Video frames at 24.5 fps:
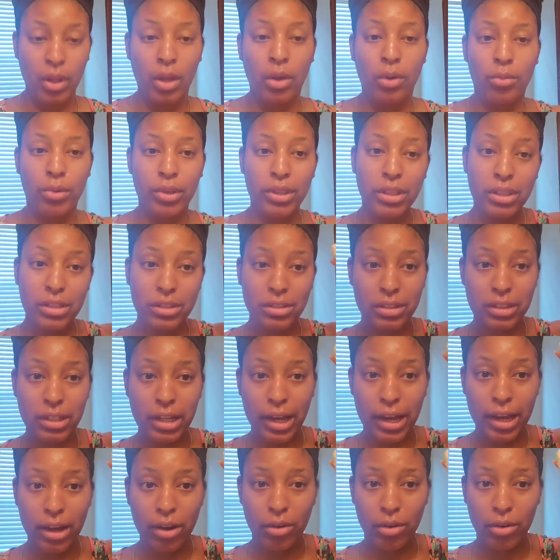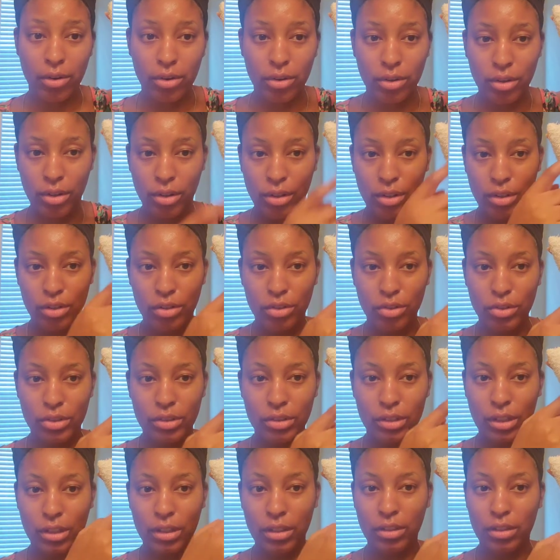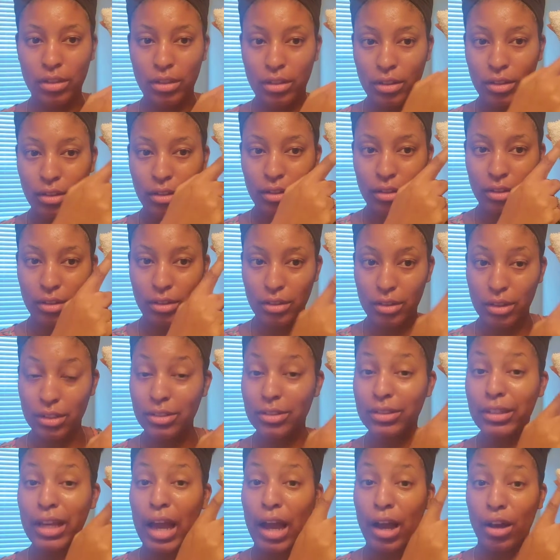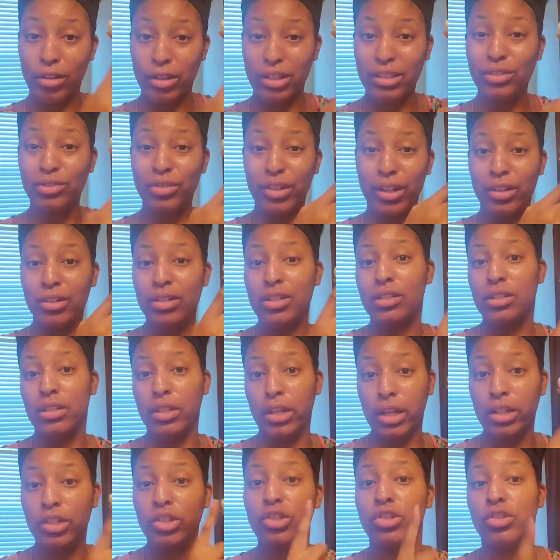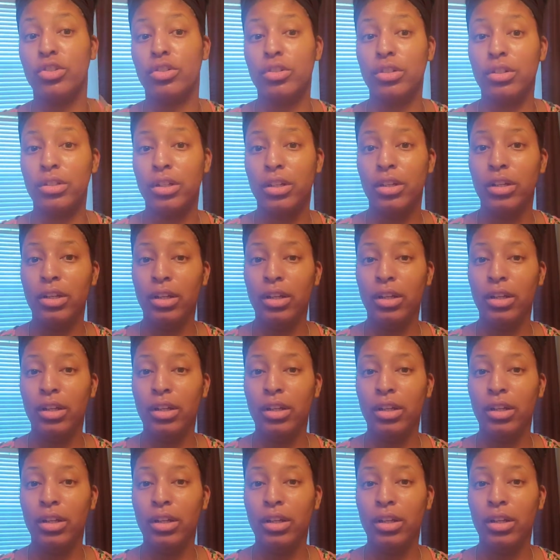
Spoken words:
With this towel, you see, this towel is very textured.